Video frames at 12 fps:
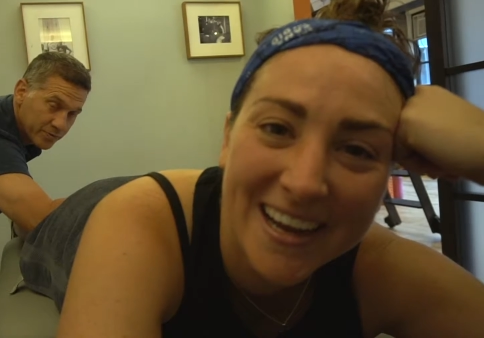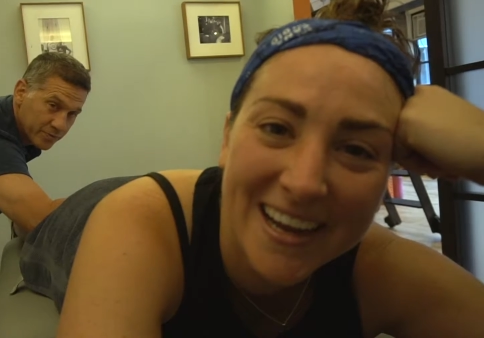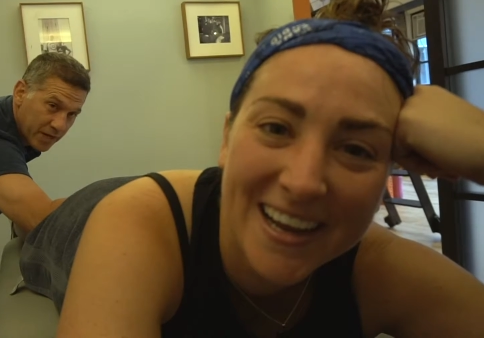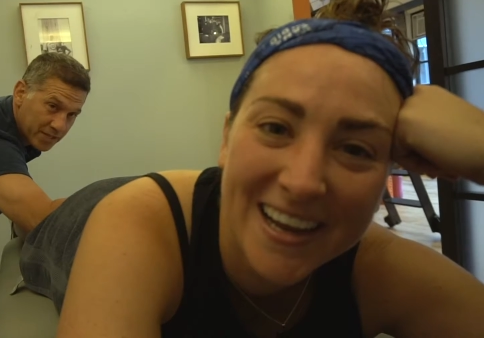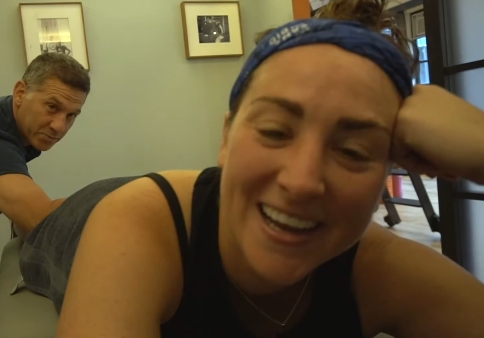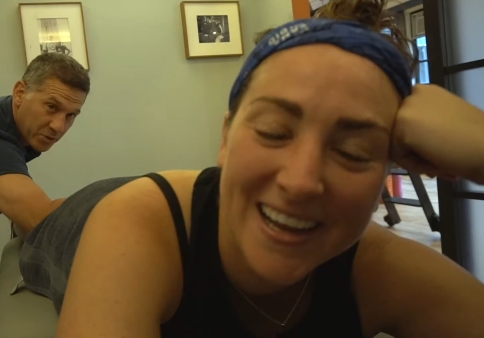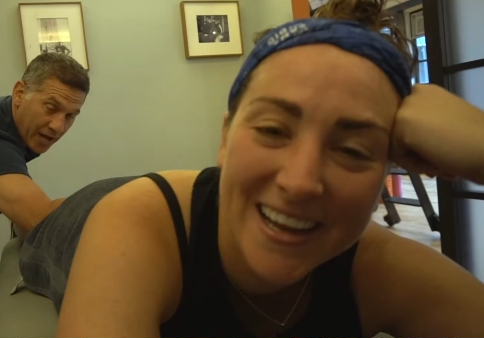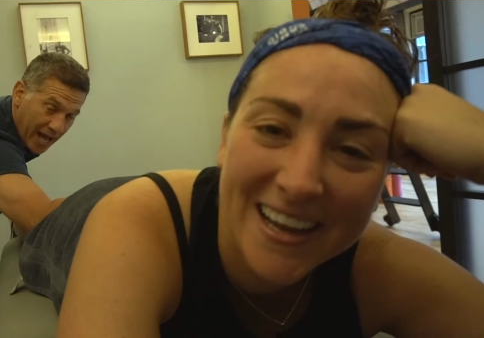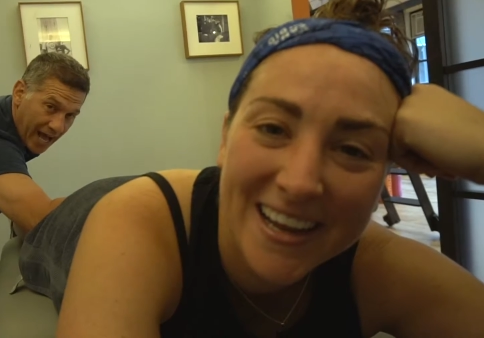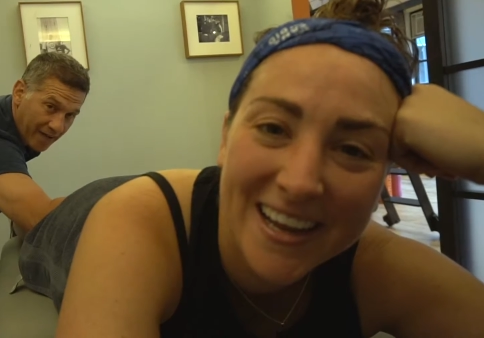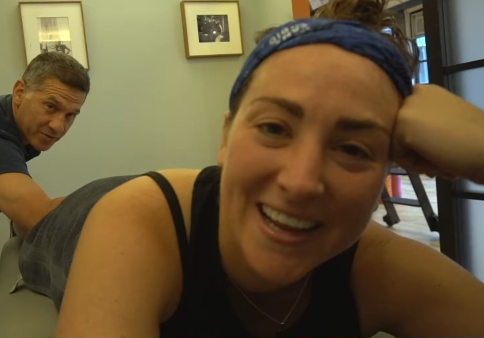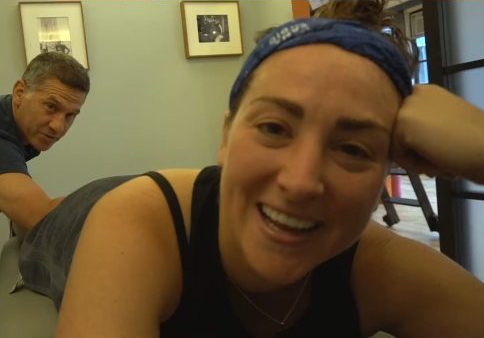Speaker 1: had some good
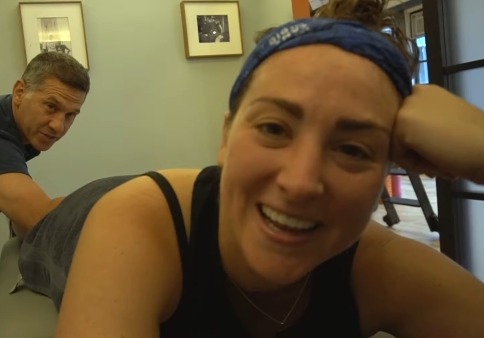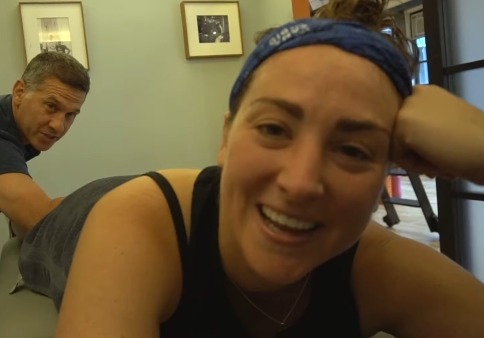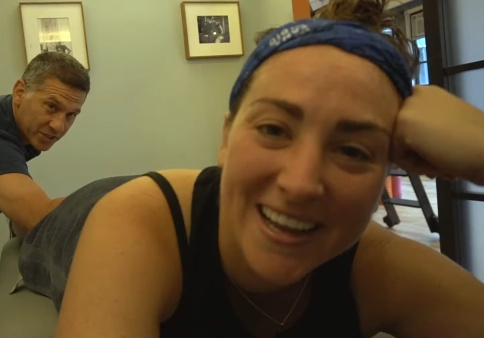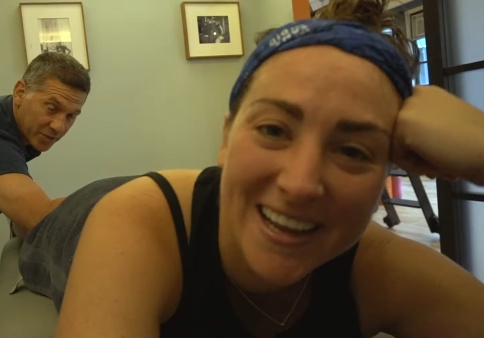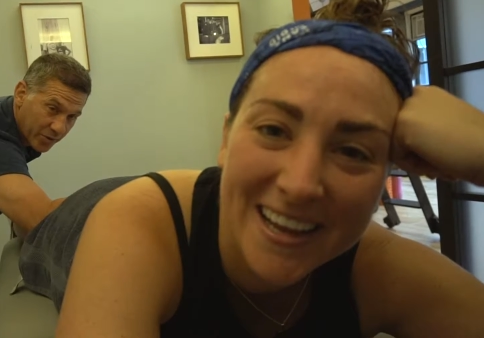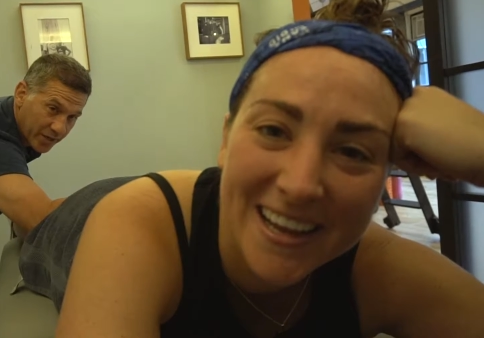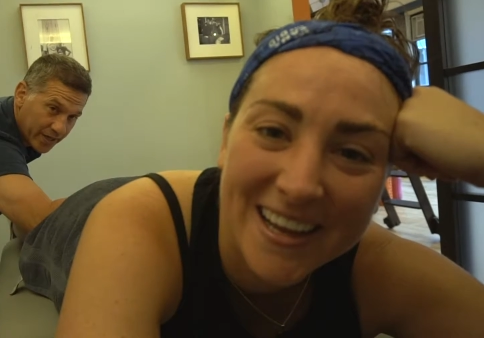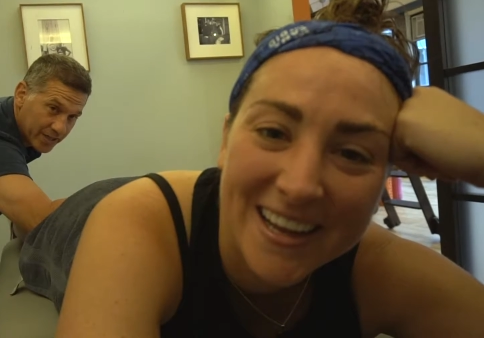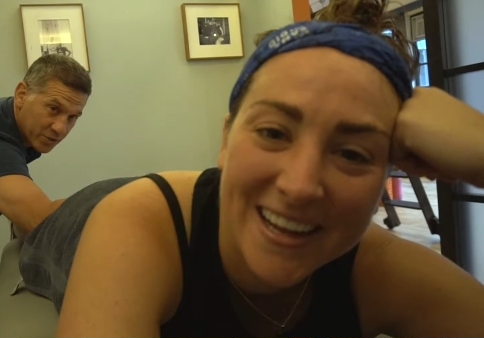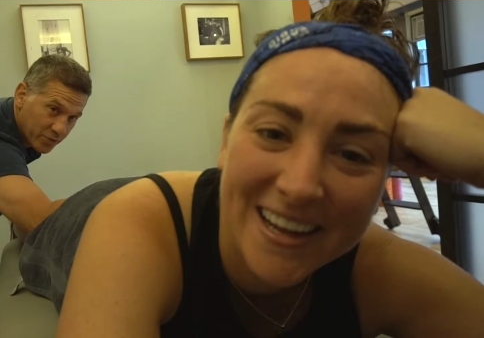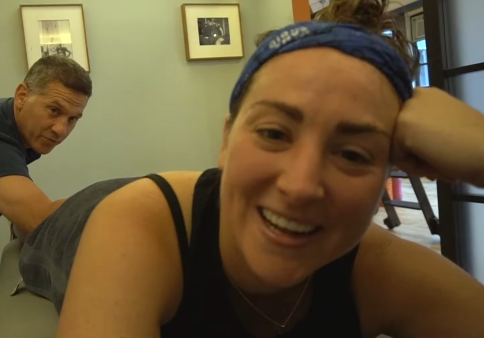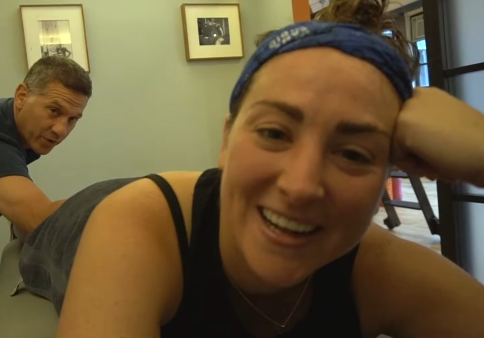halves this year, right?
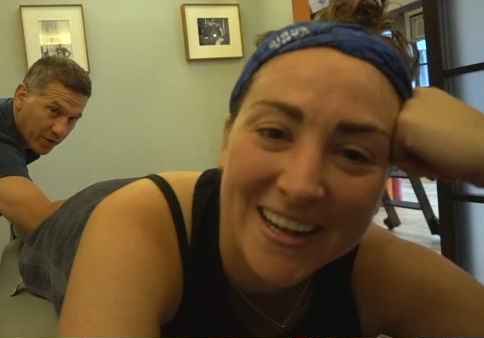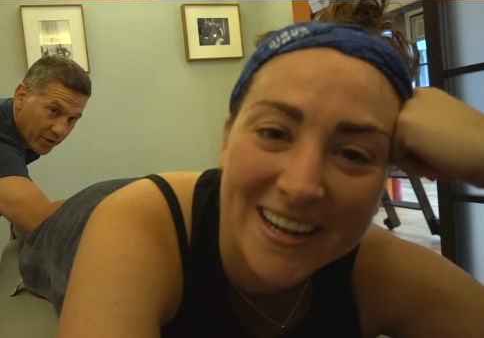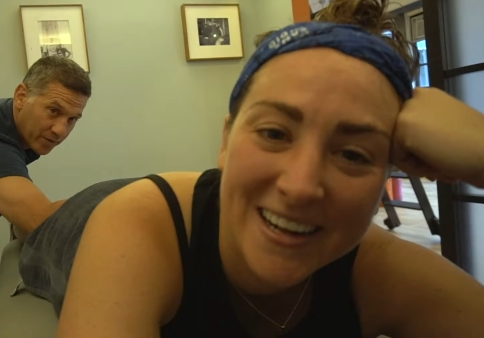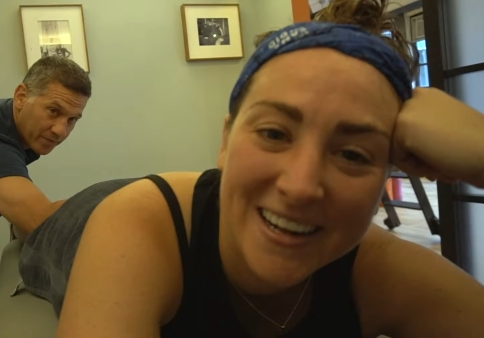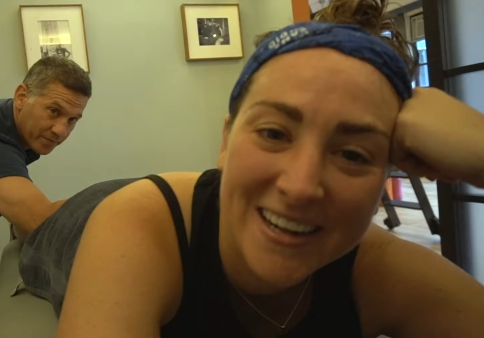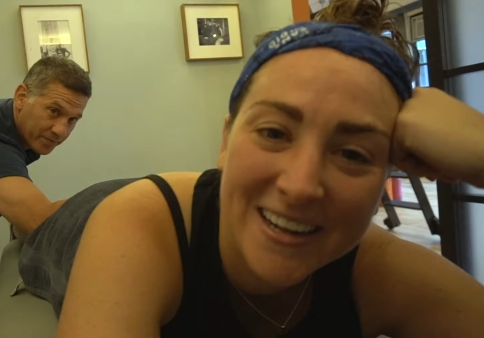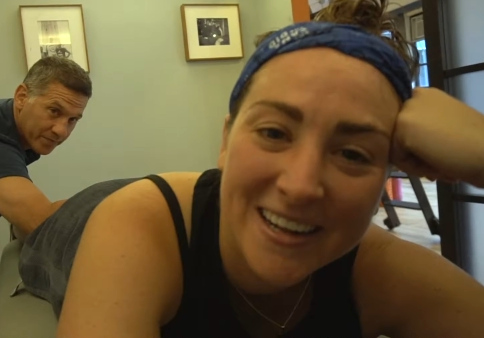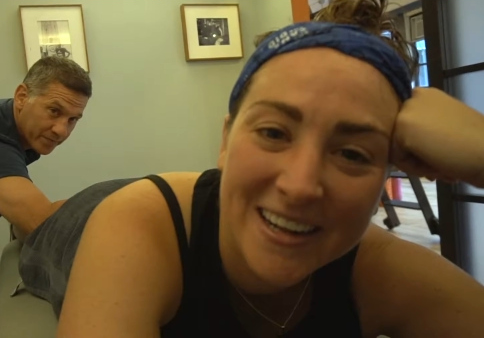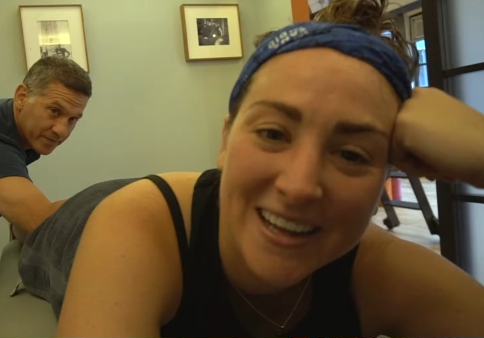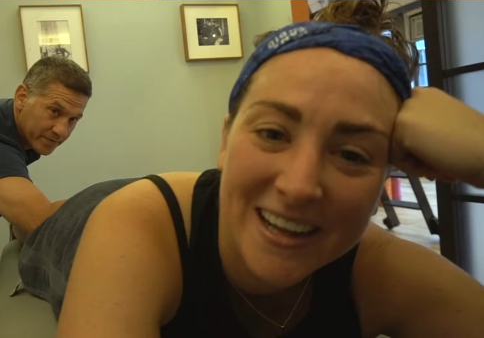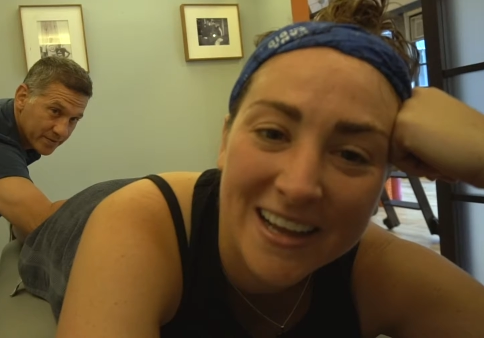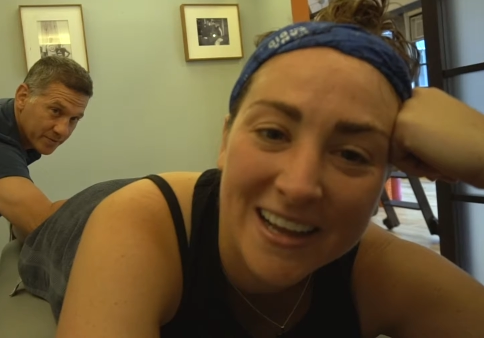So far.
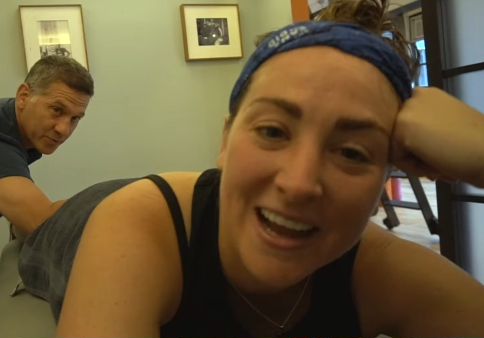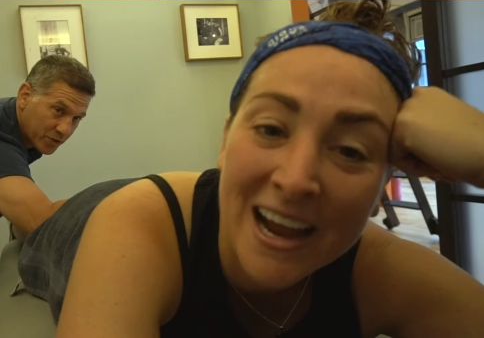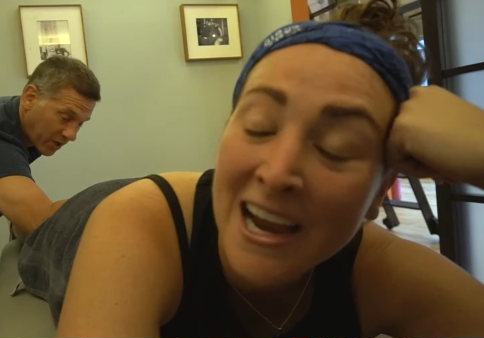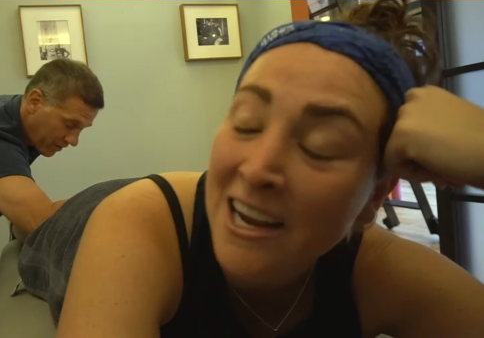Recovered. I